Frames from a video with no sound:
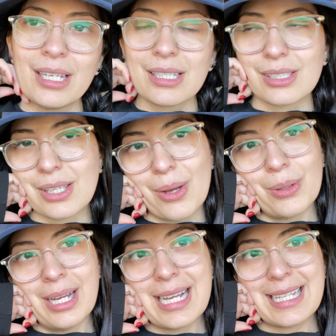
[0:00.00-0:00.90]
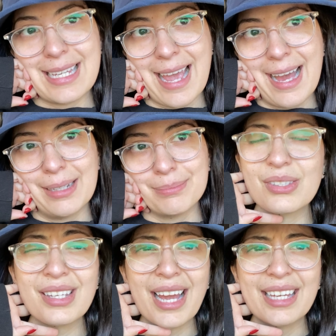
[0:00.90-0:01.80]
So yeah,
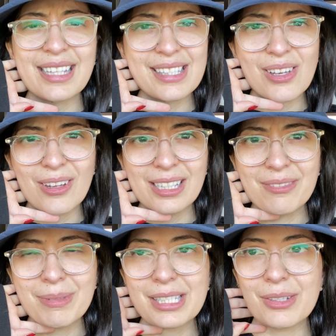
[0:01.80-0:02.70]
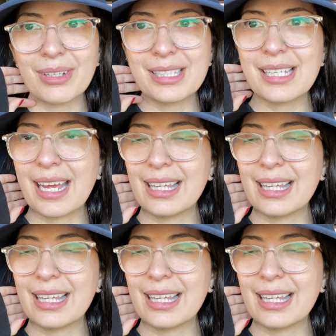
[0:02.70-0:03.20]
that's all I've been doing today.